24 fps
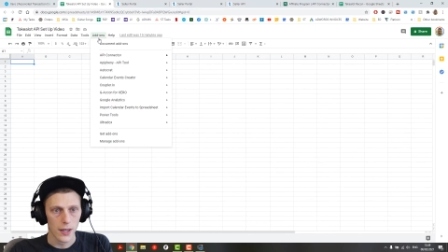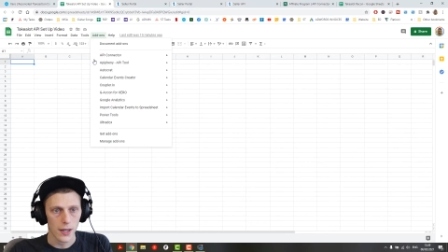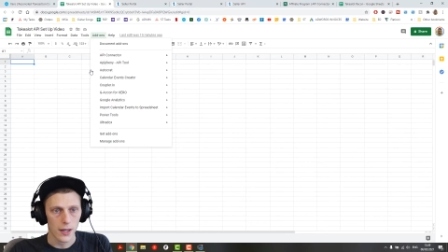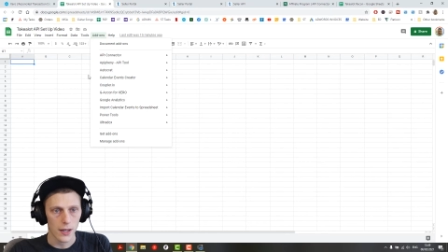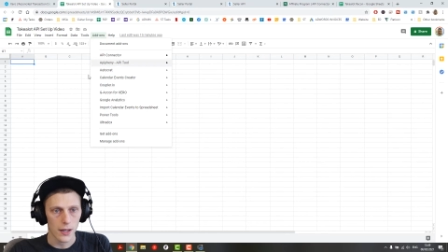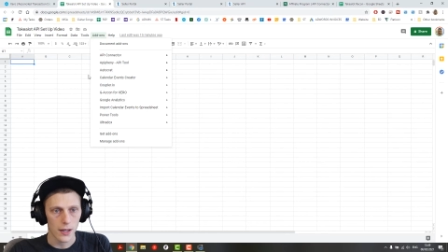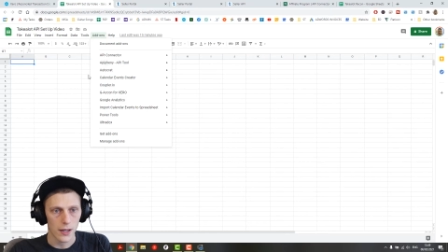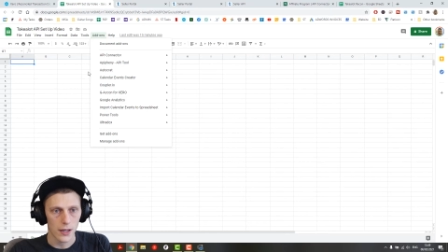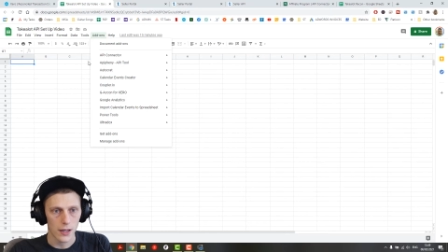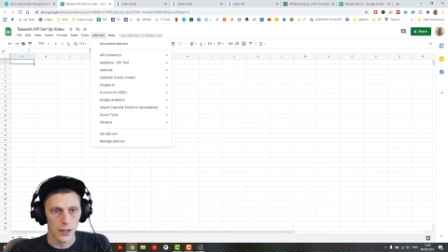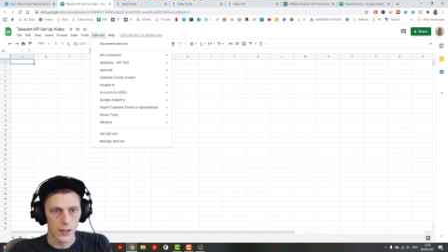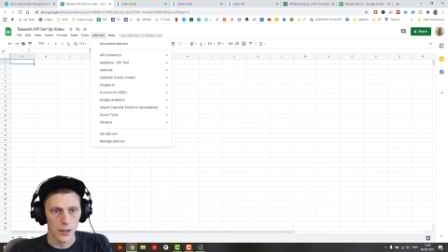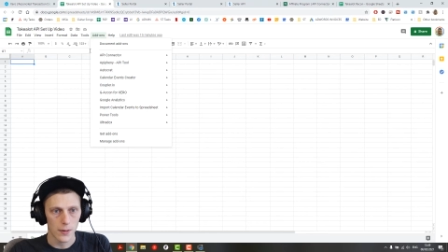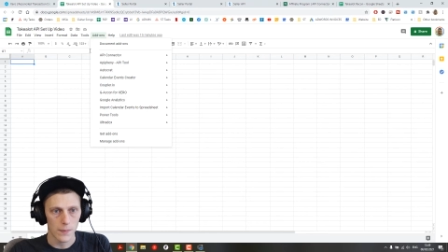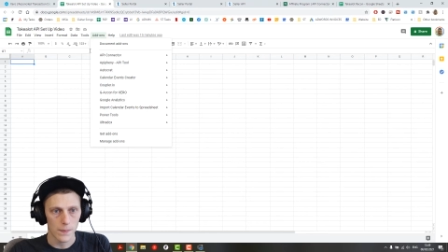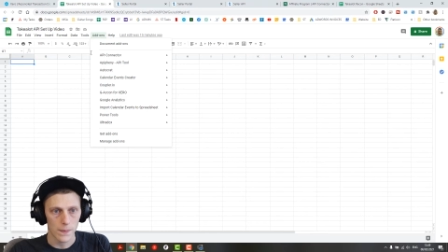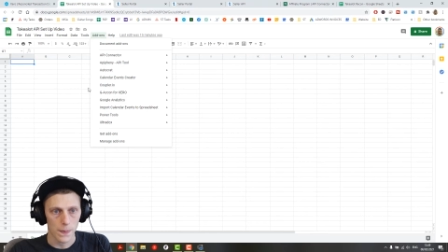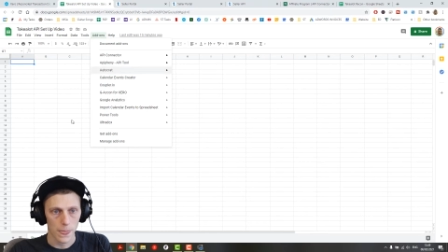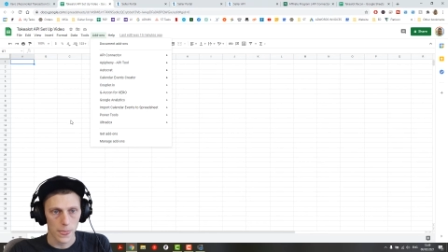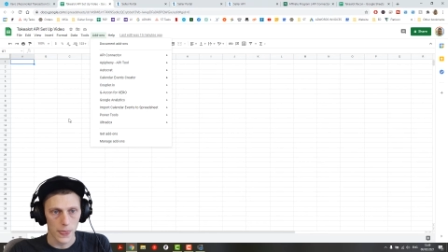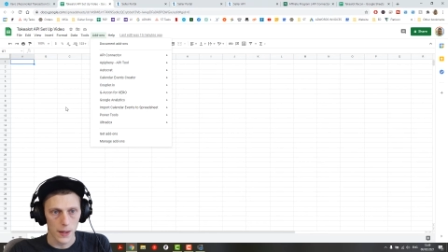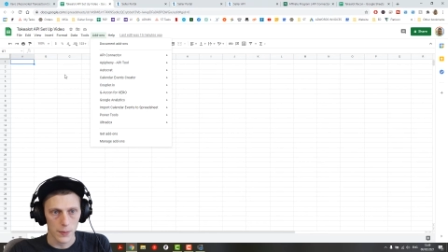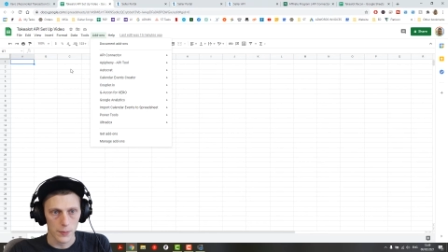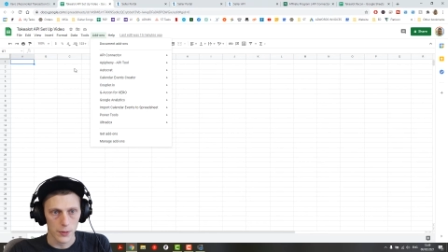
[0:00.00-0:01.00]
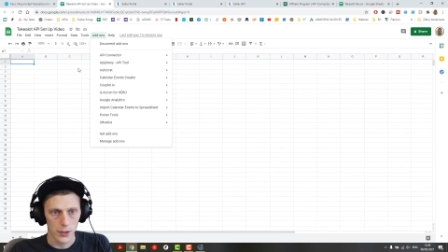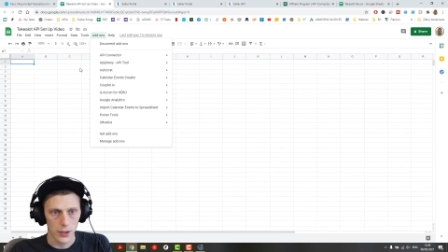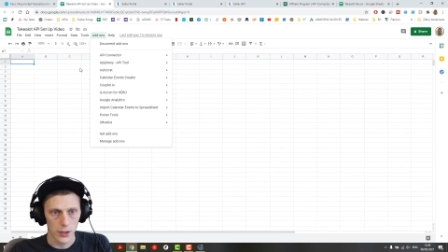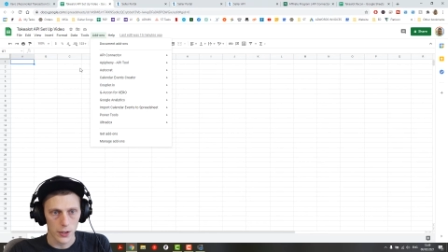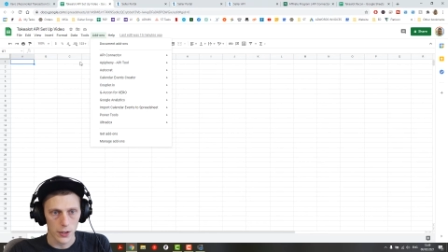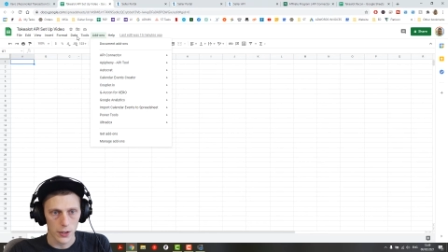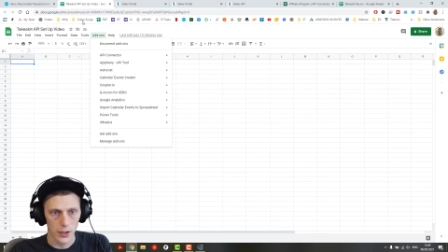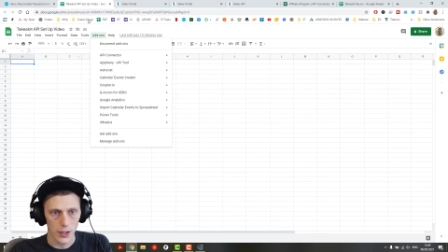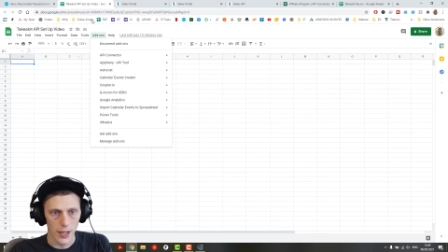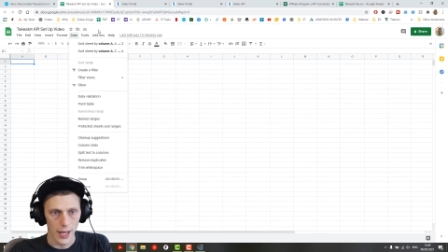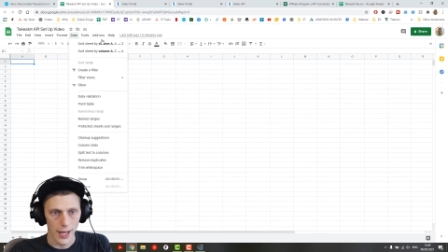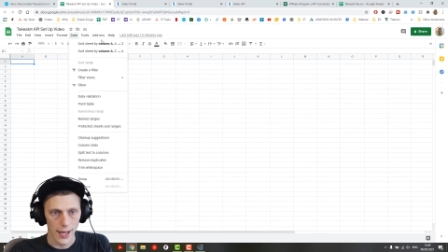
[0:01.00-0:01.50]
Um, I'm going to
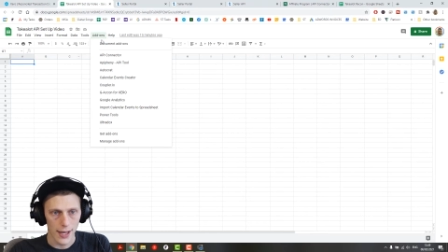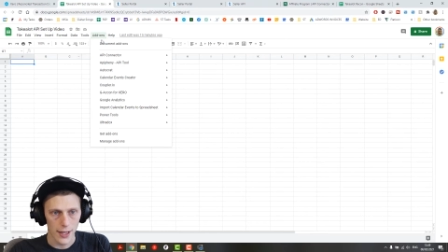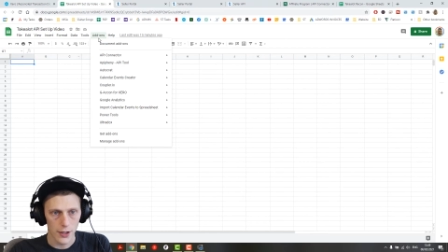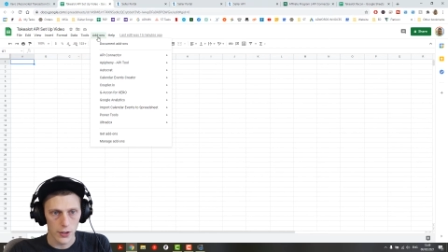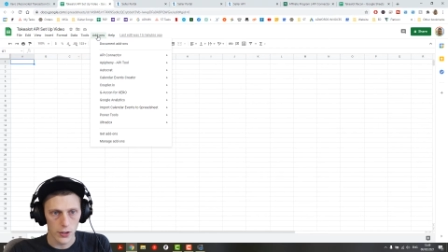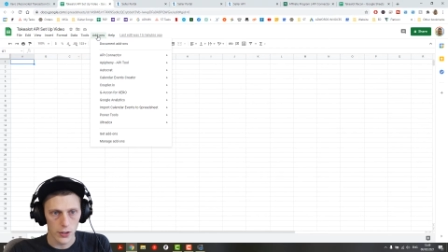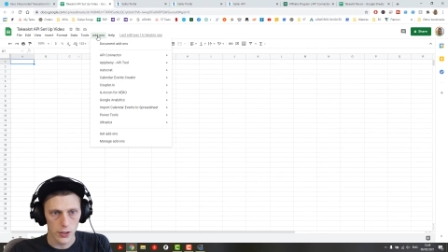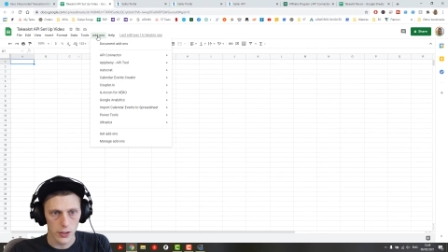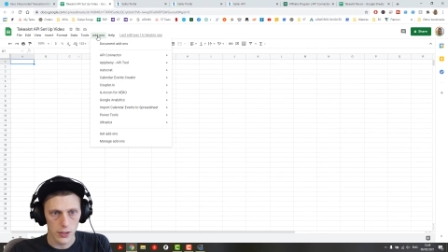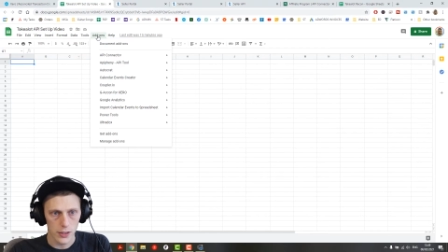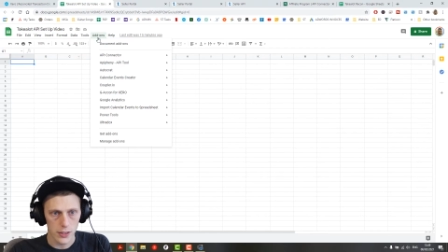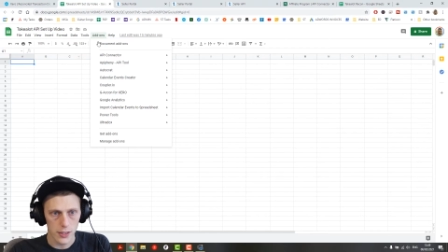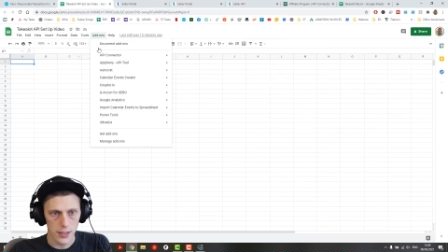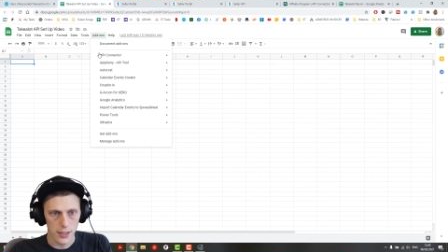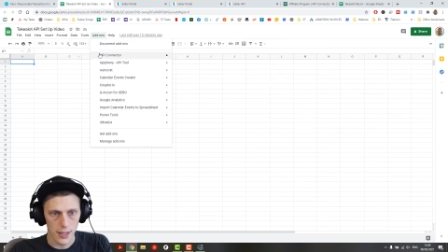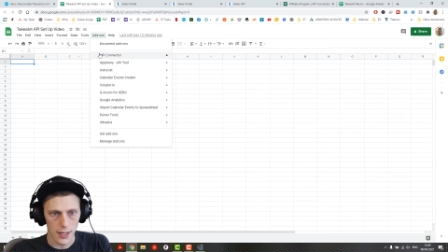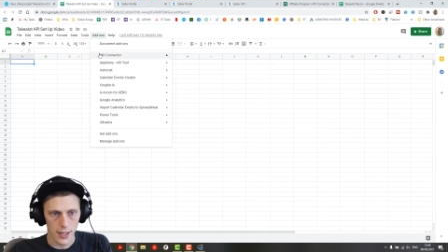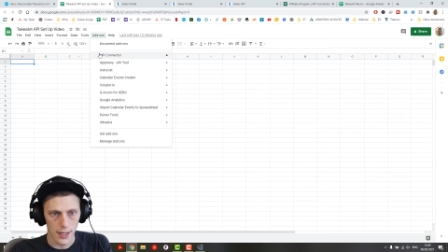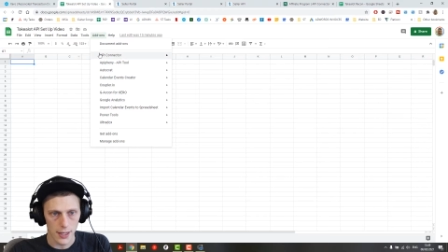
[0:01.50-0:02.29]
go to add-ons